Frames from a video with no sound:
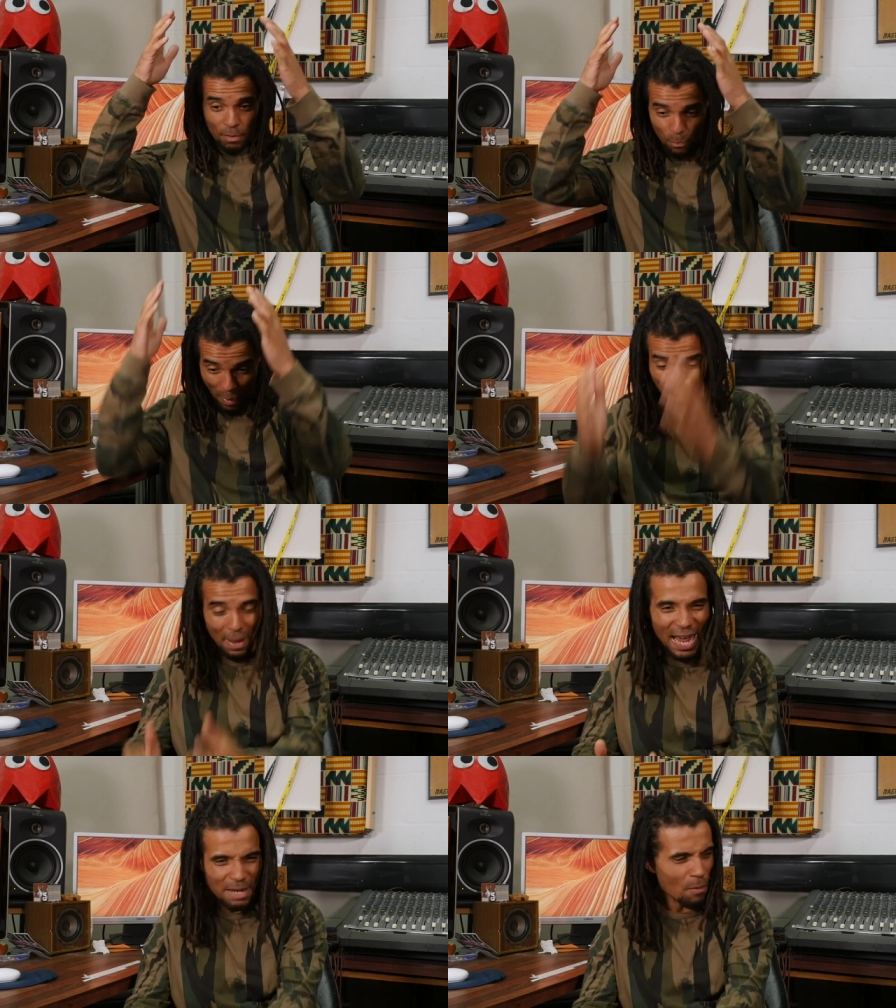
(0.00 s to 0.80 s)
bam,
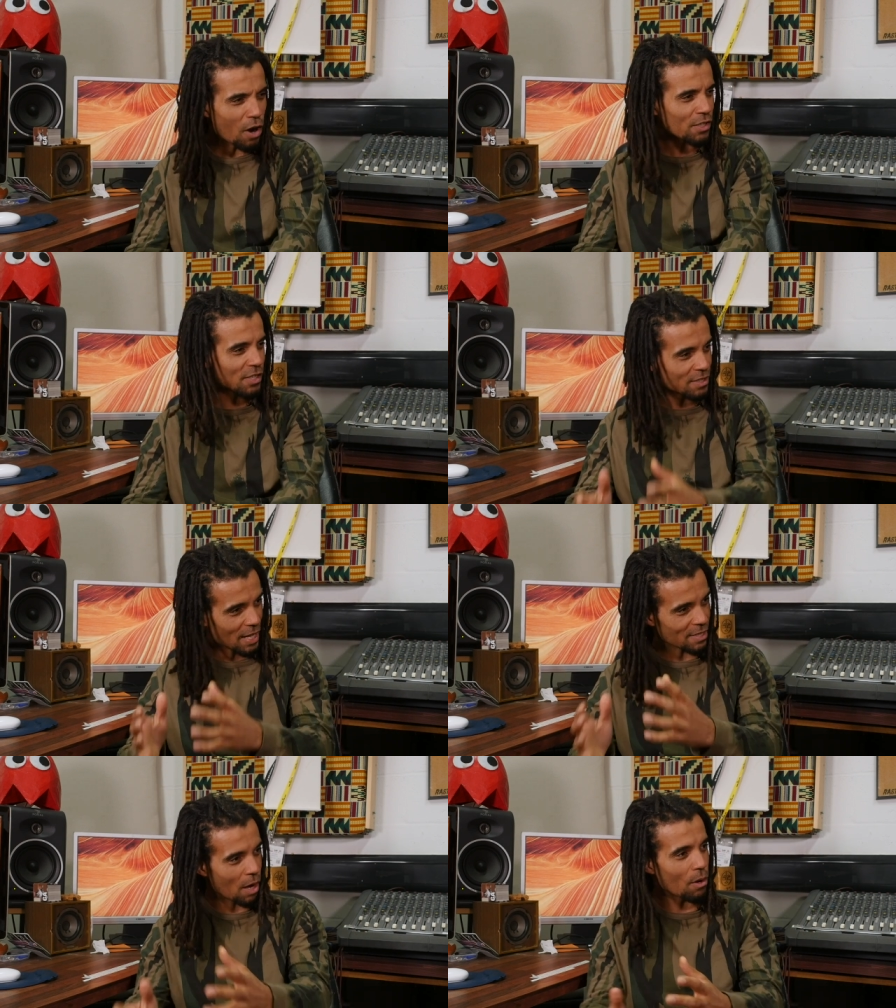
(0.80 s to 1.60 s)
a Marxist.
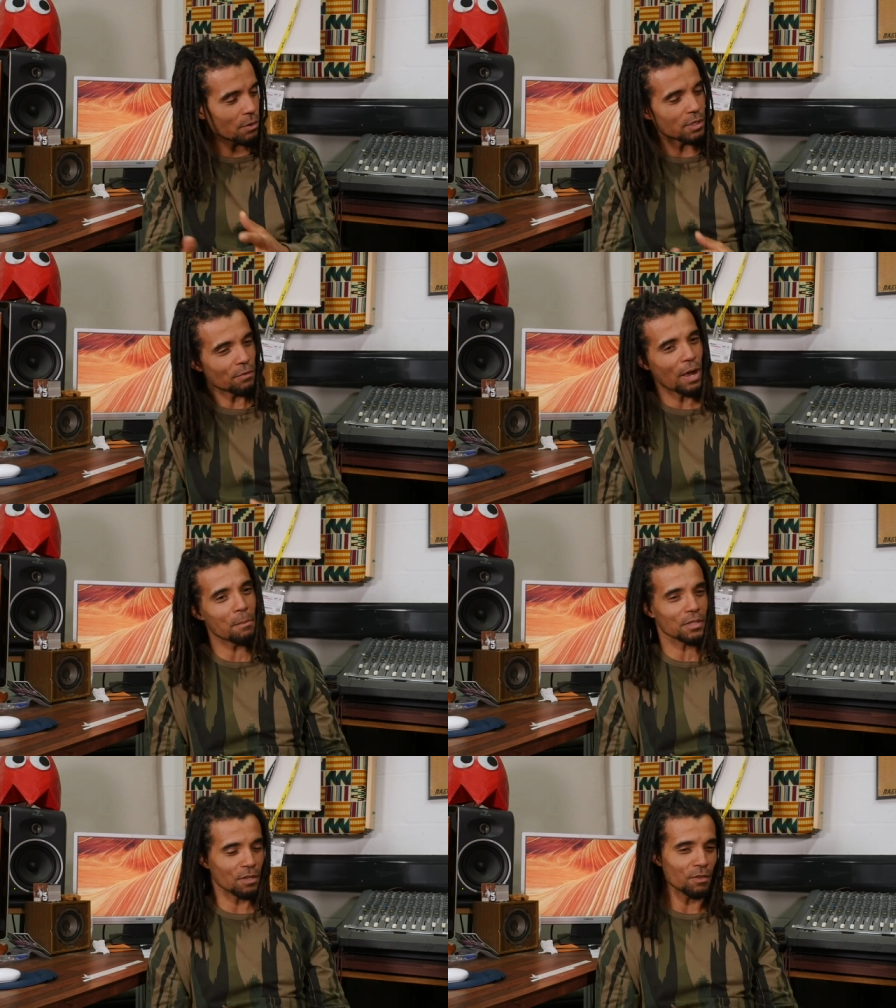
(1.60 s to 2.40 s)
That's how I would define
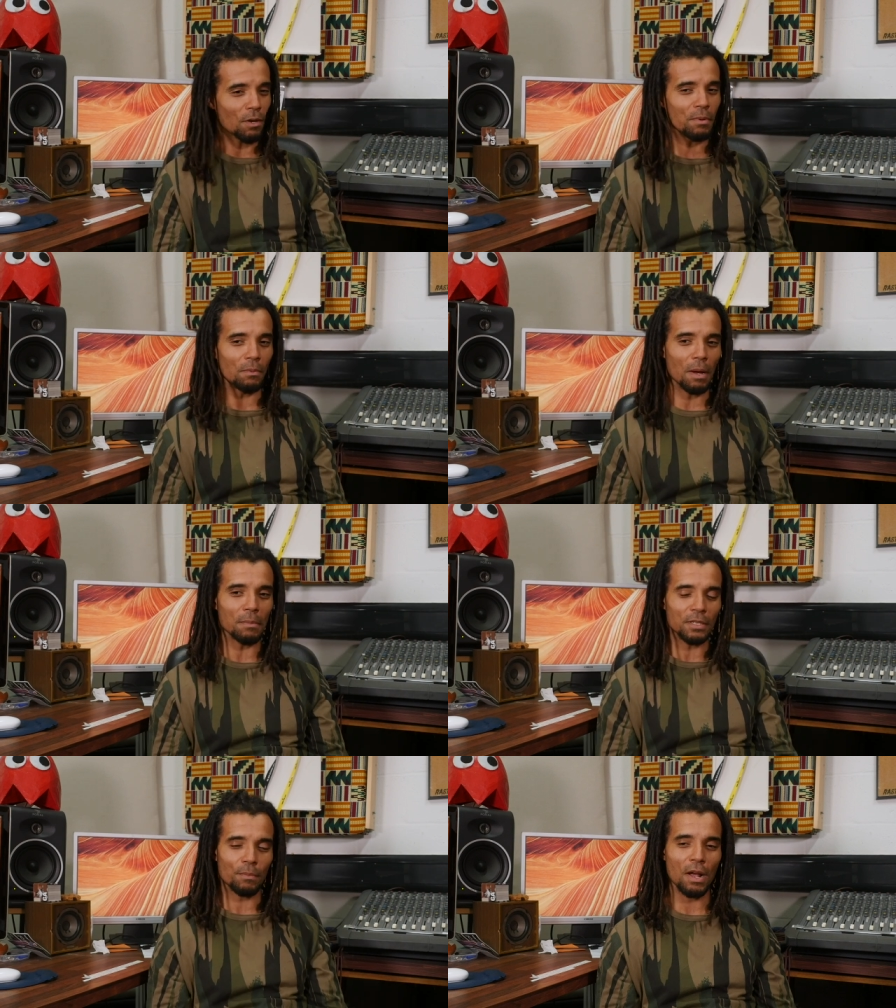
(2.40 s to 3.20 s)
myself. A lot of people might
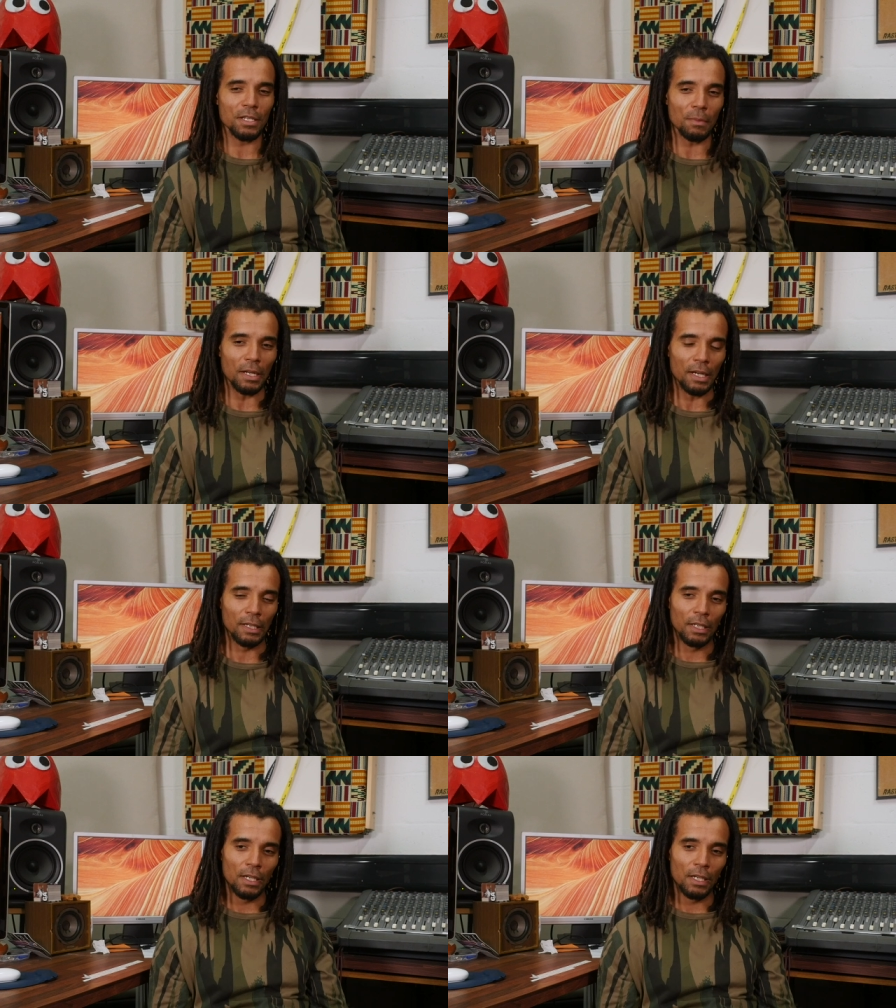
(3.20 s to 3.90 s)
be surprised by that.